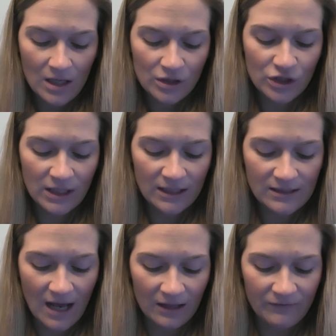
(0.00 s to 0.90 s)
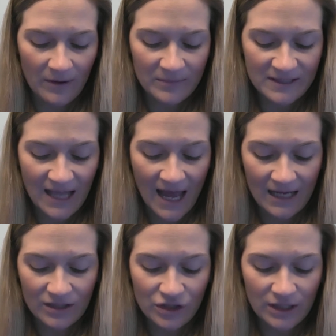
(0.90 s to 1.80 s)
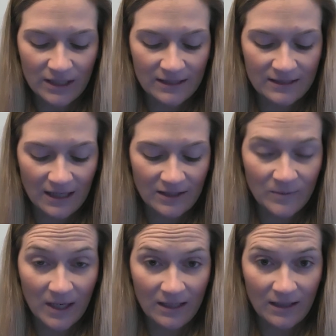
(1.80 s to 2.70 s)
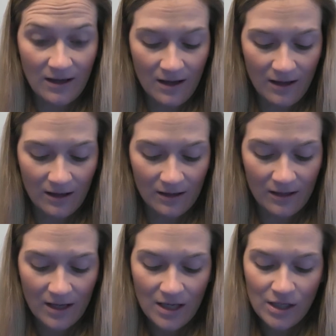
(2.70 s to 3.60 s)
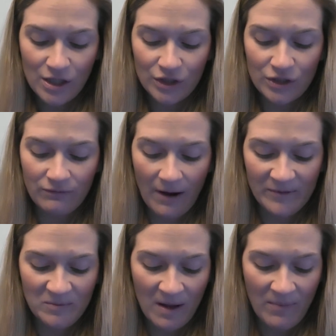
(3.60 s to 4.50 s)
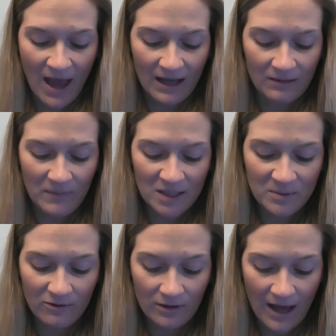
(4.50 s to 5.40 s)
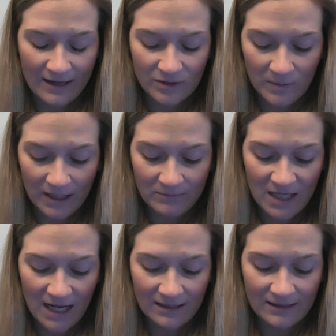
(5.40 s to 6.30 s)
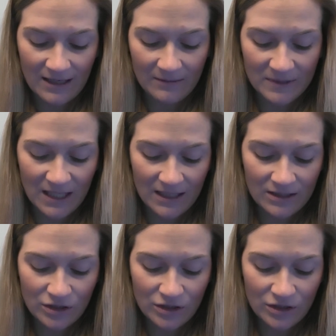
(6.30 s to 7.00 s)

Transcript: She can tell if I'm sad, and she can sense when I need a hug. She rubs my back and makes me relax when I'm tense and upset.